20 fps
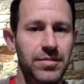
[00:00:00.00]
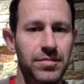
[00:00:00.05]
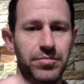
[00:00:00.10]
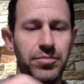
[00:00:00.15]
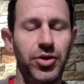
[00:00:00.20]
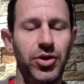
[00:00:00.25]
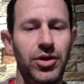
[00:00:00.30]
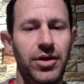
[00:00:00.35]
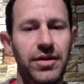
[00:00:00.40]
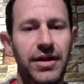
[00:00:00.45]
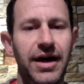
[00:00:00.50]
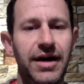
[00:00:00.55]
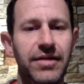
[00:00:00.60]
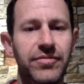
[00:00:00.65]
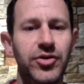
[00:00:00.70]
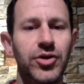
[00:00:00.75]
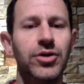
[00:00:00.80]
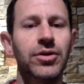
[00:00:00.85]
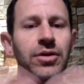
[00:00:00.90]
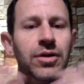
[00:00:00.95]
pull a
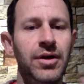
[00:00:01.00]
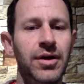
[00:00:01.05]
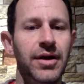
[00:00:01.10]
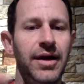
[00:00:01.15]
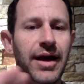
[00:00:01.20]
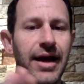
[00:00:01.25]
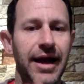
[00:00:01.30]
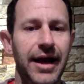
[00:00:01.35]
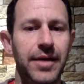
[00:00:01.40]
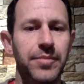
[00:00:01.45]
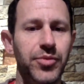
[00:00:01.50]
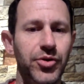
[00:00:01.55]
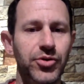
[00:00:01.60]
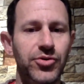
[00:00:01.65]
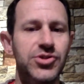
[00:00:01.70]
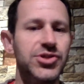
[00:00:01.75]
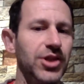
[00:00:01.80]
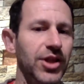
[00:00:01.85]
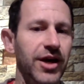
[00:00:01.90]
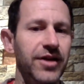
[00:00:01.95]
lever, and
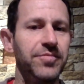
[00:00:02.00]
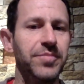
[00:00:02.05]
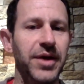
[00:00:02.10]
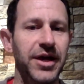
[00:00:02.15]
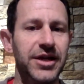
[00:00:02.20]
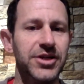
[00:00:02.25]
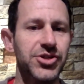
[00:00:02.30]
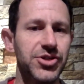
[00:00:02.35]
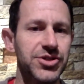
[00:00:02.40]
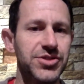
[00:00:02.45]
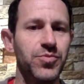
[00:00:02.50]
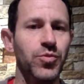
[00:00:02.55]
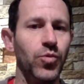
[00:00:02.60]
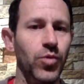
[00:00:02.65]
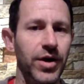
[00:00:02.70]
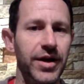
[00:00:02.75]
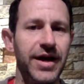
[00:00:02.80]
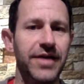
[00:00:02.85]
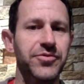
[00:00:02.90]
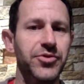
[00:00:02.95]
produce a lot of pages
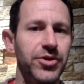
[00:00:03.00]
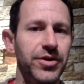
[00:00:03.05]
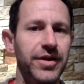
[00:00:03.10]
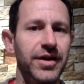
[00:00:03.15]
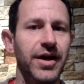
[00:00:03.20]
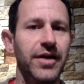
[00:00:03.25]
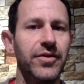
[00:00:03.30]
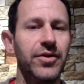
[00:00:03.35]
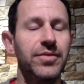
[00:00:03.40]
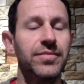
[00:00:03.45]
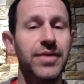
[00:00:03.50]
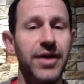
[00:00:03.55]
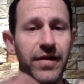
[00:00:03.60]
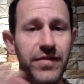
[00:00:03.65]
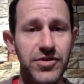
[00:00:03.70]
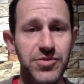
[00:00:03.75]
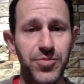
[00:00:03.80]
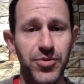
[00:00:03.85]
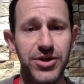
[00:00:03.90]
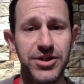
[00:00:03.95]
one after the other. Now, this
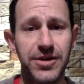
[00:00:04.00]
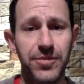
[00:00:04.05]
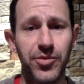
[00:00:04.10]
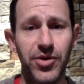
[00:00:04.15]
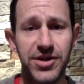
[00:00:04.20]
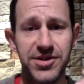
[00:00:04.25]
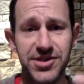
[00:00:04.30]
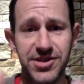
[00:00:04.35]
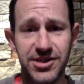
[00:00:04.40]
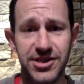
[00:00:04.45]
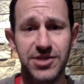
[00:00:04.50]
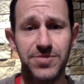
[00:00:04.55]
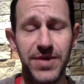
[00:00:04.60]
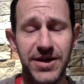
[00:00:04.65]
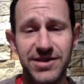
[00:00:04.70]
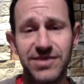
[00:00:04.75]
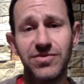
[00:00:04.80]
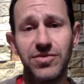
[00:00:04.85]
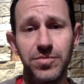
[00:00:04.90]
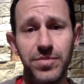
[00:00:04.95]
printing press is
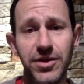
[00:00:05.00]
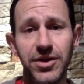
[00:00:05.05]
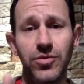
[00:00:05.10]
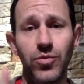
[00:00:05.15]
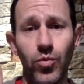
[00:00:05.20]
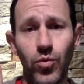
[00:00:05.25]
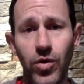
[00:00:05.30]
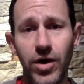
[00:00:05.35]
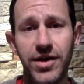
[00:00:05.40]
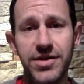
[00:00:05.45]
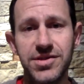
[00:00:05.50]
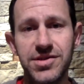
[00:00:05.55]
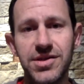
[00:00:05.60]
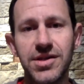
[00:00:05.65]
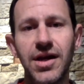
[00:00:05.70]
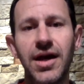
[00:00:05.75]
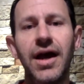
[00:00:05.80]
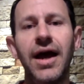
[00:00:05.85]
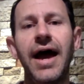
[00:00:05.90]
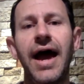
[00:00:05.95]
expensive to build once.
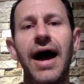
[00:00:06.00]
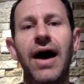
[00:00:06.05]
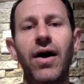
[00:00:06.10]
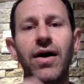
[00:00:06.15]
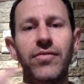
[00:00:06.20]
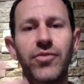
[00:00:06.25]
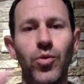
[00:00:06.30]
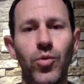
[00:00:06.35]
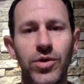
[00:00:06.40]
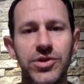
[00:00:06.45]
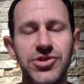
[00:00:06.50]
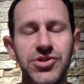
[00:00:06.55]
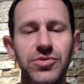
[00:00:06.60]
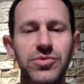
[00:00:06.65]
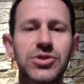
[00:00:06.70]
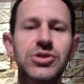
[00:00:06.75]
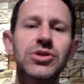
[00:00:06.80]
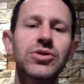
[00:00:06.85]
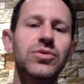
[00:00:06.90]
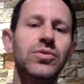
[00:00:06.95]
However, once you
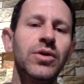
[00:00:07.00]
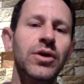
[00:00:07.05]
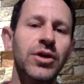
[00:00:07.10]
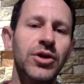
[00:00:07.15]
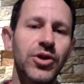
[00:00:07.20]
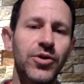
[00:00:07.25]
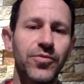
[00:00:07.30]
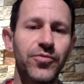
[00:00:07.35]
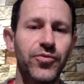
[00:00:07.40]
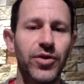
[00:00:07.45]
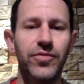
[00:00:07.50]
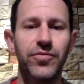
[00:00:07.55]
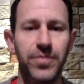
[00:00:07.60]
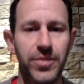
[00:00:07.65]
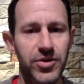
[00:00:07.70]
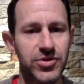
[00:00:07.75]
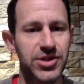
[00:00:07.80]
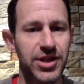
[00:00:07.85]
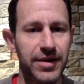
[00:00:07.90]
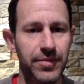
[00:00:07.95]
do, you're free from
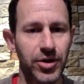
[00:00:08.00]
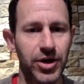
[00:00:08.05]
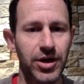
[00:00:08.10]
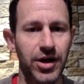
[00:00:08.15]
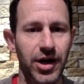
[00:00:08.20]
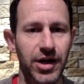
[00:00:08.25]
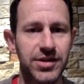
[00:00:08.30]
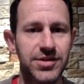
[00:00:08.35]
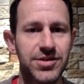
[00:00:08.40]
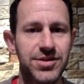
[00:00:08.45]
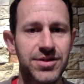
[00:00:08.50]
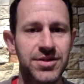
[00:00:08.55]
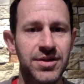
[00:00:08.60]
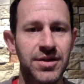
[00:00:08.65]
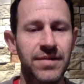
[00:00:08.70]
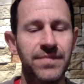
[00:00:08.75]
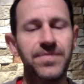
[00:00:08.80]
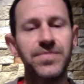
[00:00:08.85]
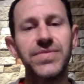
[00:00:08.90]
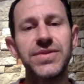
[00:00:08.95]
those labor costs.
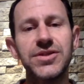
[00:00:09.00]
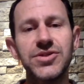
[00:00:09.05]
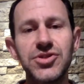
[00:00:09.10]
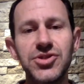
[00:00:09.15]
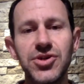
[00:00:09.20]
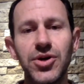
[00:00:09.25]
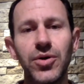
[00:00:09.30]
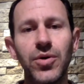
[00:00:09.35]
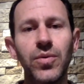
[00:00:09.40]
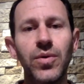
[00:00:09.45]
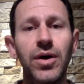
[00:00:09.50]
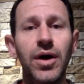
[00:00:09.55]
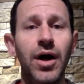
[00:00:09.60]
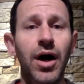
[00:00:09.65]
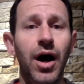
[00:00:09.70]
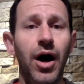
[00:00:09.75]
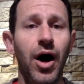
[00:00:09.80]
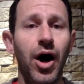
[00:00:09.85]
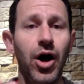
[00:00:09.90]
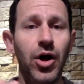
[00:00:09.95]
So
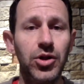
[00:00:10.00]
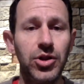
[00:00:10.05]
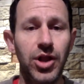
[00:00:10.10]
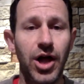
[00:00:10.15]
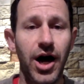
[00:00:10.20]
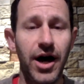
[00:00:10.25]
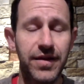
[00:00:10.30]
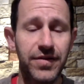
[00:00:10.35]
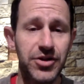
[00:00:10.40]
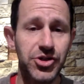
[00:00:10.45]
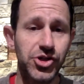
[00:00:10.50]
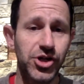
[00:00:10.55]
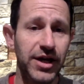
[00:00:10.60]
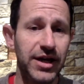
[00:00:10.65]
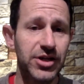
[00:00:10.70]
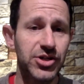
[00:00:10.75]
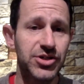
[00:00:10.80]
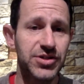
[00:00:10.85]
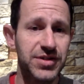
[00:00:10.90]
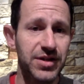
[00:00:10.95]
a lot of the
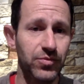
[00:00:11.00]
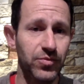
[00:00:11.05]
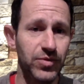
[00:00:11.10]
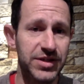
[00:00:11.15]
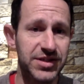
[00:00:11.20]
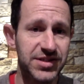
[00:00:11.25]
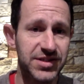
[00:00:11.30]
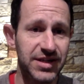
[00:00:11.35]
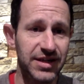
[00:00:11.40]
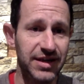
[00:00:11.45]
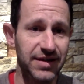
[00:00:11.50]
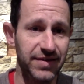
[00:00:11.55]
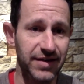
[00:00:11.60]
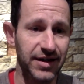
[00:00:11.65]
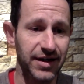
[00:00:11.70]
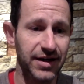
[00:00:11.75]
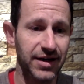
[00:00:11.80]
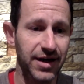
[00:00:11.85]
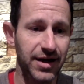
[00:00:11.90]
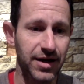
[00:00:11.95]
changes that we see in the
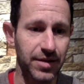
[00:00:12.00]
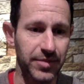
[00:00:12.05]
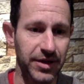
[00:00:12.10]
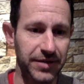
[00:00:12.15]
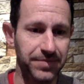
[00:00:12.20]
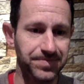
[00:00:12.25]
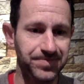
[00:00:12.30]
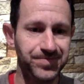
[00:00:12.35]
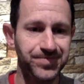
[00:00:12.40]
economy,